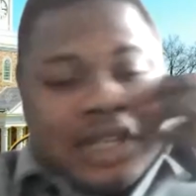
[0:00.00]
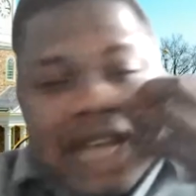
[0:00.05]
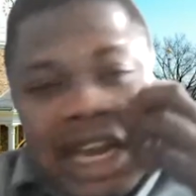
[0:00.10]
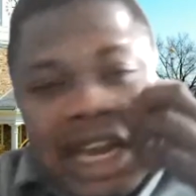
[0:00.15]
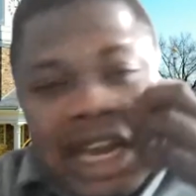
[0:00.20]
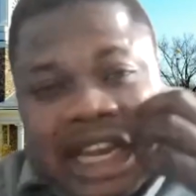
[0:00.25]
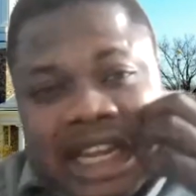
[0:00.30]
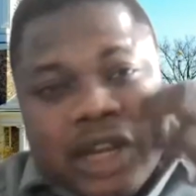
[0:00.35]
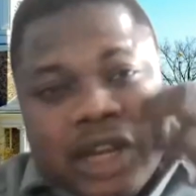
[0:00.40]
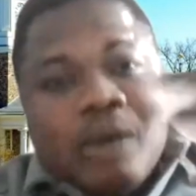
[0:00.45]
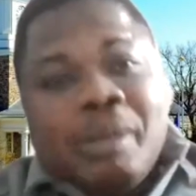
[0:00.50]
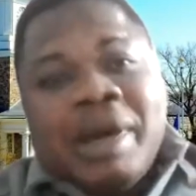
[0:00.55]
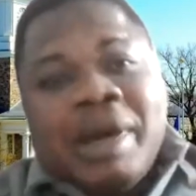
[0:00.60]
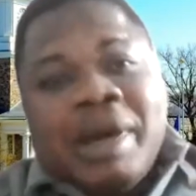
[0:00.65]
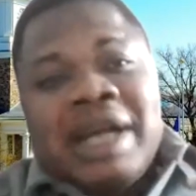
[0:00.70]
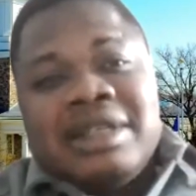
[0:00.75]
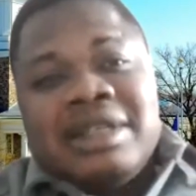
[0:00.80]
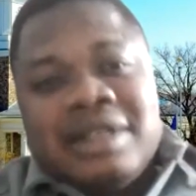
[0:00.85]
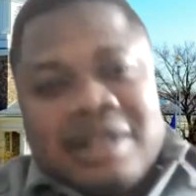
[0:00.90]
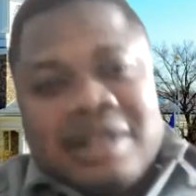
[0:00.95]
especially in the
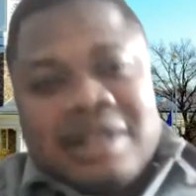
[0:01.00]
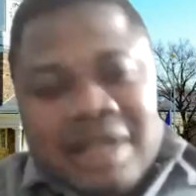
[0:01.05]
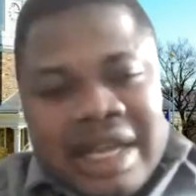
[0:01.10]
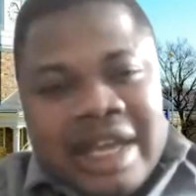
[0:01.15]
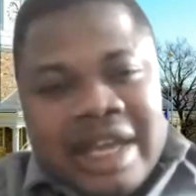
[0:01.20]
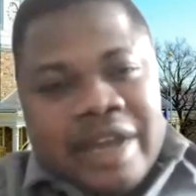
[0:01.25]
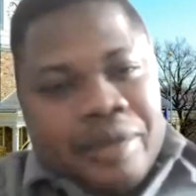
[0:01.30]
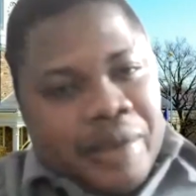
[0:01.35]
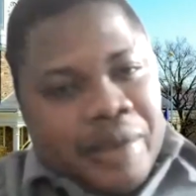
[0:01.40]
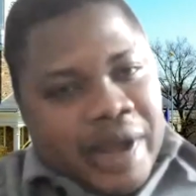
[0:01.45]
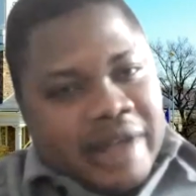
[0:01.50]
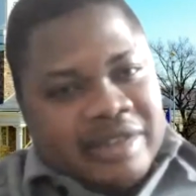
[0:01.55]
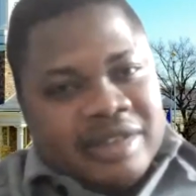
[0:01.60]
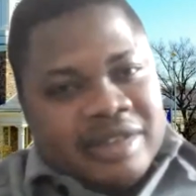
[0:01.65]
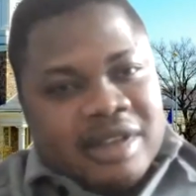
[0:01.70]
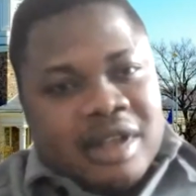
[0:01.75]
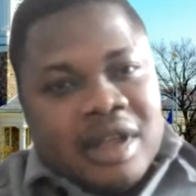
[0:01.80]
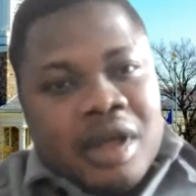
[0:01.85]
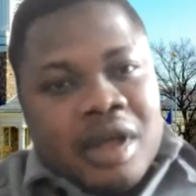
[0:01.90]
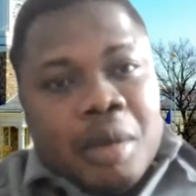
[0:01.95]
urban
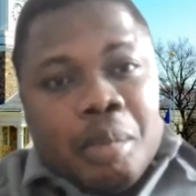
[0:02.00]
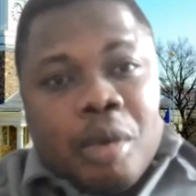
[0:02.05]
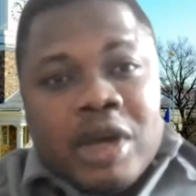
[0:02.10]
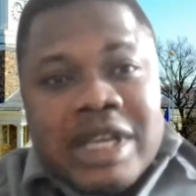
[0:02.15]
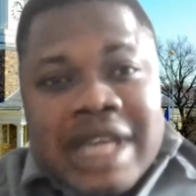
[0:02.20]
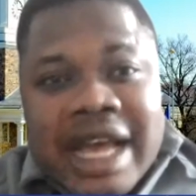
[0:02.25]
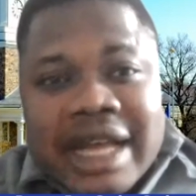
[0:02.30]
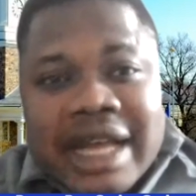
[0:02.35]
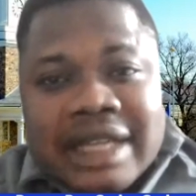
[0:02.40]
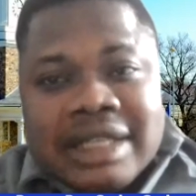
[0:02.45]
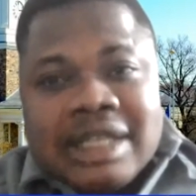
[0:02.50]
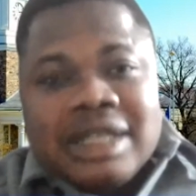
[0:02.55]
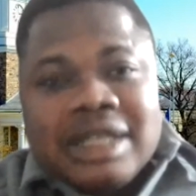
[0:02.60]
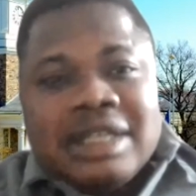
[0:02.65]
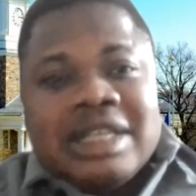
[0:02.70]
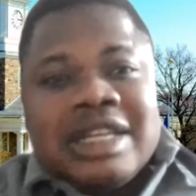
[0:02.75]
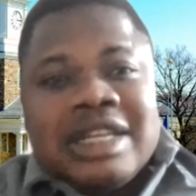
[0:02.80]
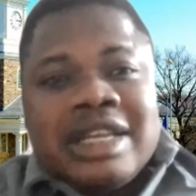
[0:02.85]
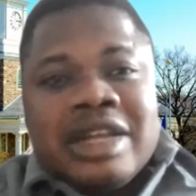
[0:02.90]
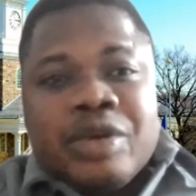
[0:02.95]
areas, but yet
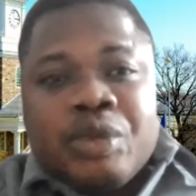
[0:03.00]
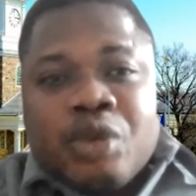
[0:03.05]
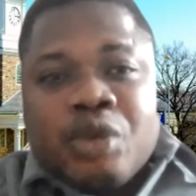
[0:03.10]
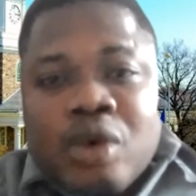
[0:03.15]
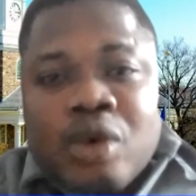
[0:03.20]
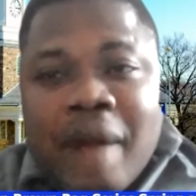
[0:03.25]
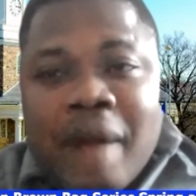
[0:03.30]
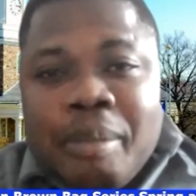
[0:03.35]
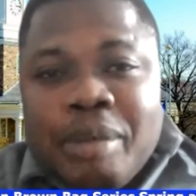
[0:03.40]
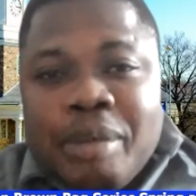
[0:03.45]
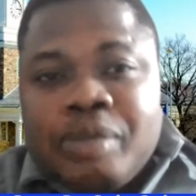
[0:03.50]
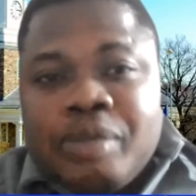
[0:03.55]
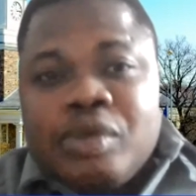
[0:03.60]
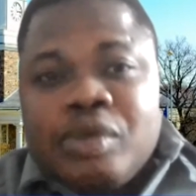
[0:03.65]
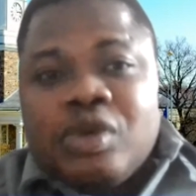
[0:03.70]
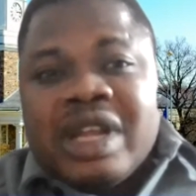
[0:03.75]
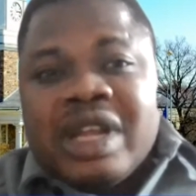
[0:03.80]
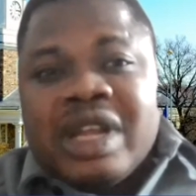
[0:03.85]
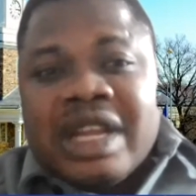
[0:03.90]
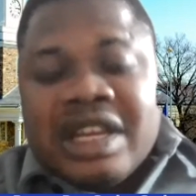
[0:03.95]
the rural
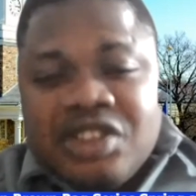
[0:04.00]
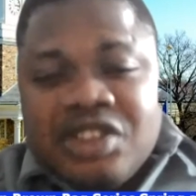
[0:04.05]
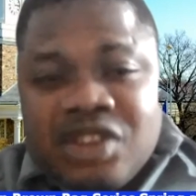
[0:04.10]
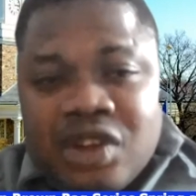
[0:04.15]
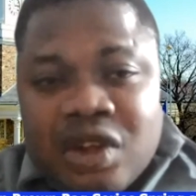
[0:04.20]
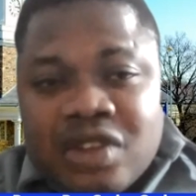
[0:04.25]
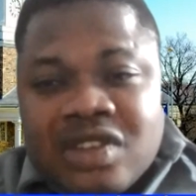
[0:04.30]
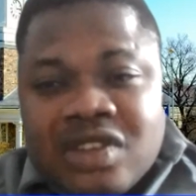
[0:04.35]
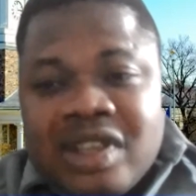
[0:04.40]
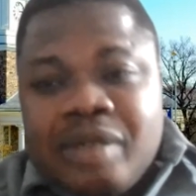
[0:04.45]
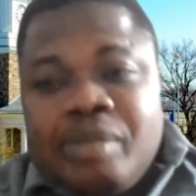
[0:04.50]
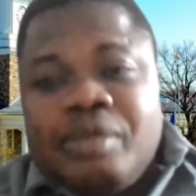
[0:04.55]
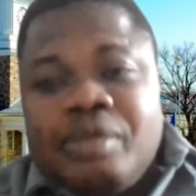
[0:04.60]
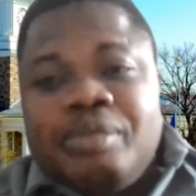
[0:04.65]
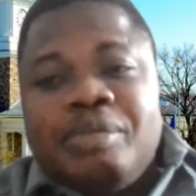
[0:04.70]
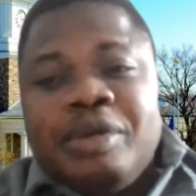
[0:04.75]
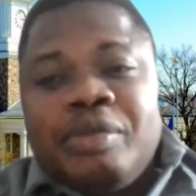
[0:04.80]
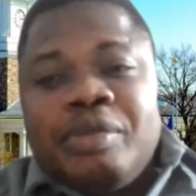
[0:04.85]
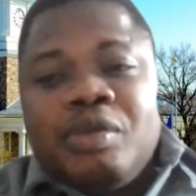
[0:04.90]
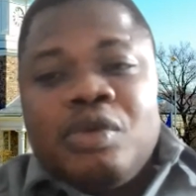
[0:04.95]
people, the indigenous
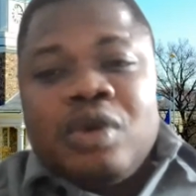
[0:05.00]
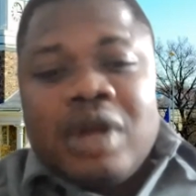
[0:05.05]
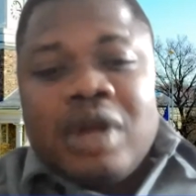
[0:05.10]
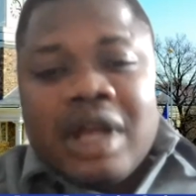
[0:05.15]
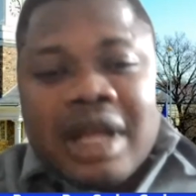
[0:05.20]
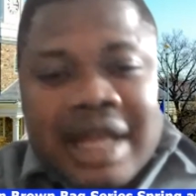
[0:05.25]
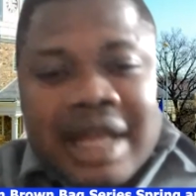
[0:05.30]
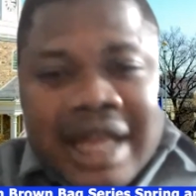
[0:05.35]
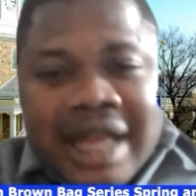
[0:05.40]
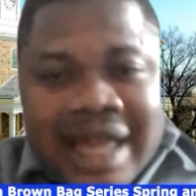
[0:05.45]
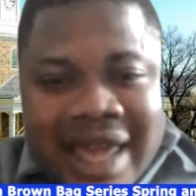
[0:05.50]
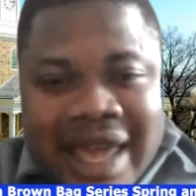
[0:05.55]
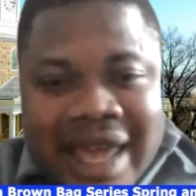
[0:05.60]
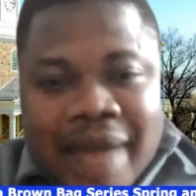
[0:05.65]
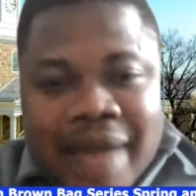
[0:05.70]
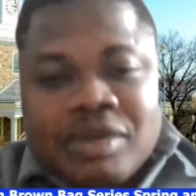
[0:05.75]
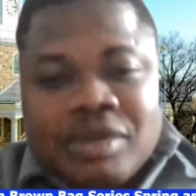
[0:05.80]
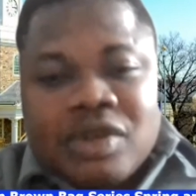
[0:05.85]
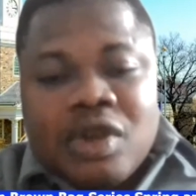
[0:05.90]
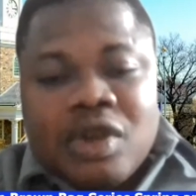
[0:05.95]
people
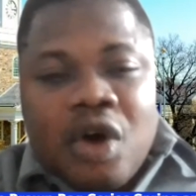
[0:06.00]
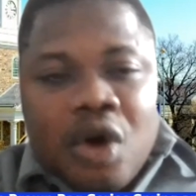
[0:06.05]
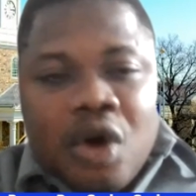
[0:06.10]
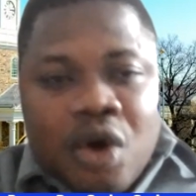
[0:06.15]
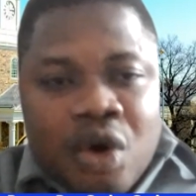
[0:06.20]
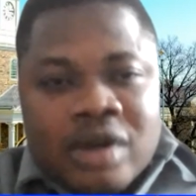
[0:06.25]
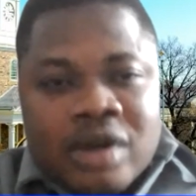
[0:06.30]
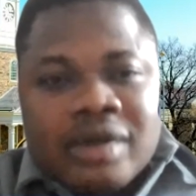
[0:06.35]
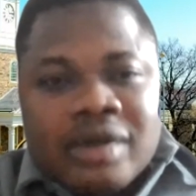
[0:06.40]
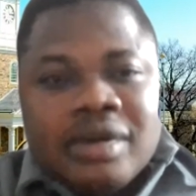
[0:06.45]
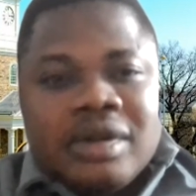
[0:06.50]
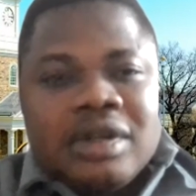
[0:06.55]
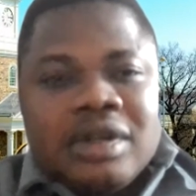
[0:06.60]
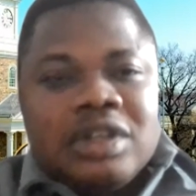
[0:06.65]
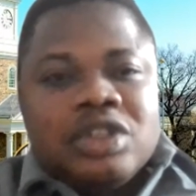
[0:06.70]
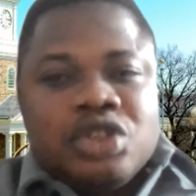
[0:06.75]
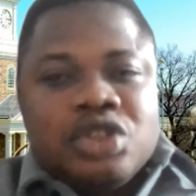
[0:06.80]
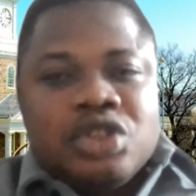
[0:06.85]
kept on